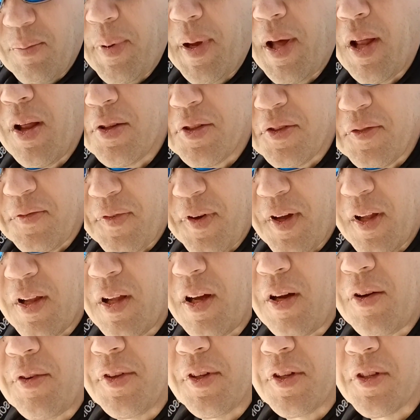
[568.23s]
pellets fell
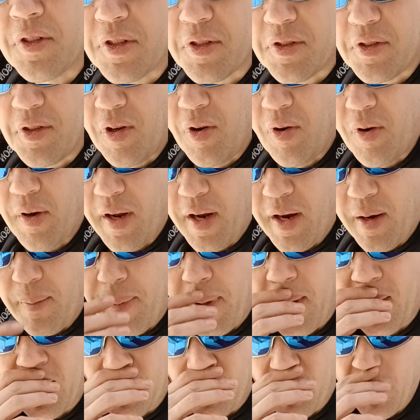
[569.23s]
out in the snow, and I had to
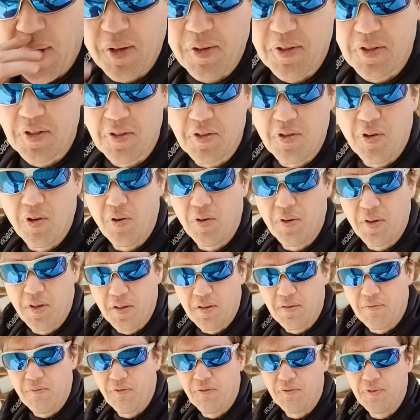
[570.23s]
pick them out of the snow to
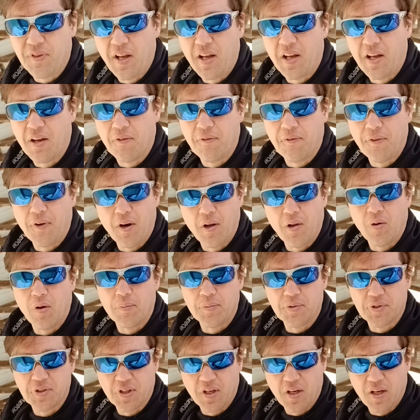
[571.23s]
take a
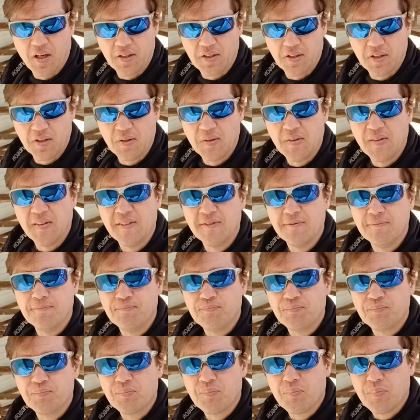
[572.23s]
follow-up shot.
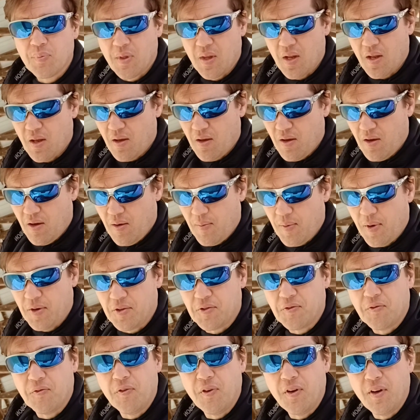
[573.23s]
I was
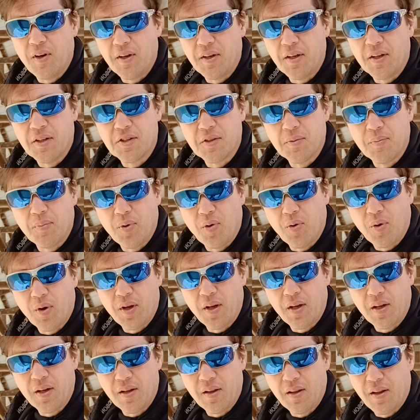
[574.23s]
very
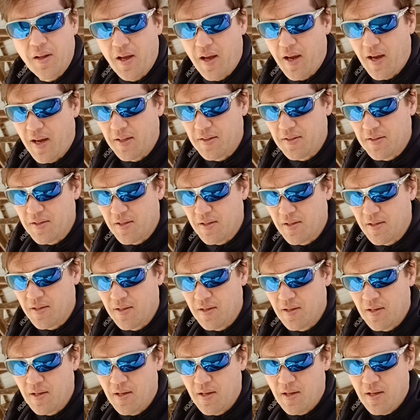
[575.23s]
disappointed in that,
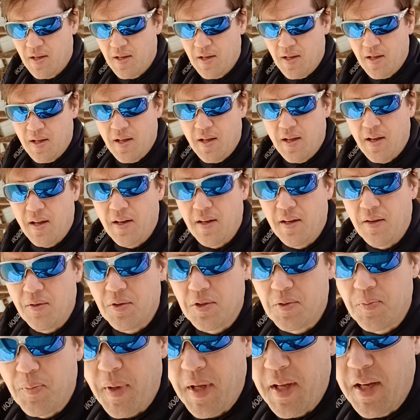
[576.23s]
and it
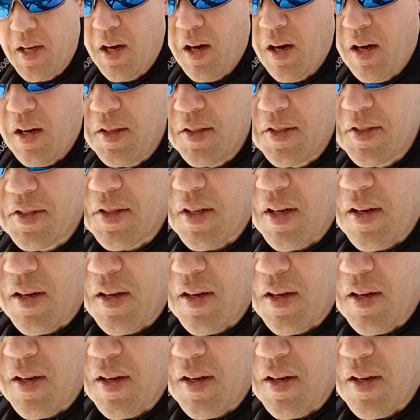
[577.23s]
was because